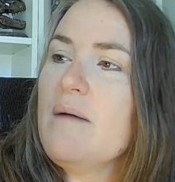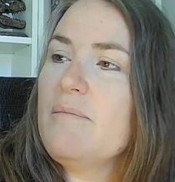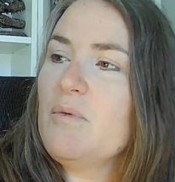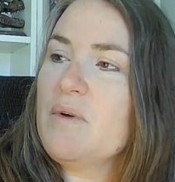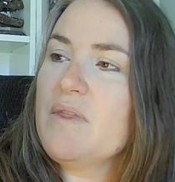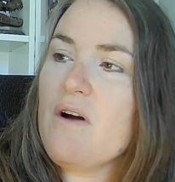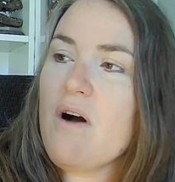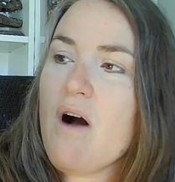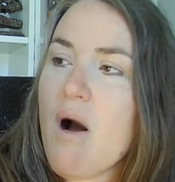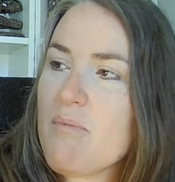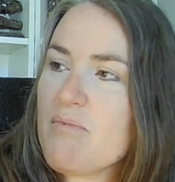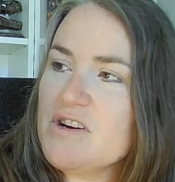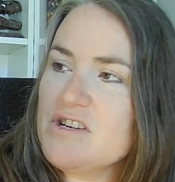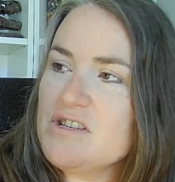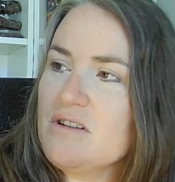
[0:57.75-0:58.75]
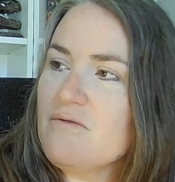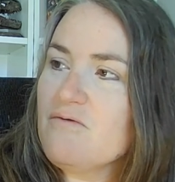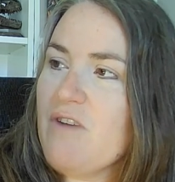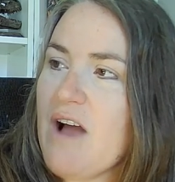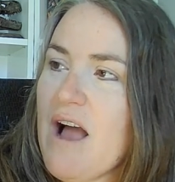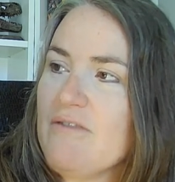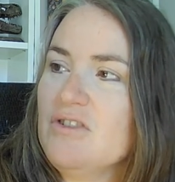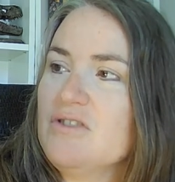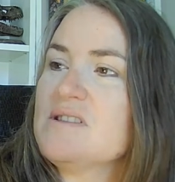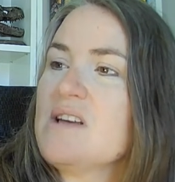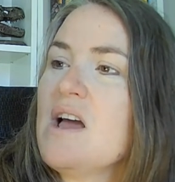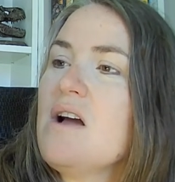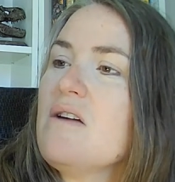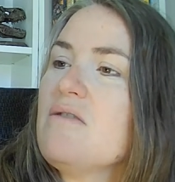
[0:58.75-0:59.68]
But when the operation unravels,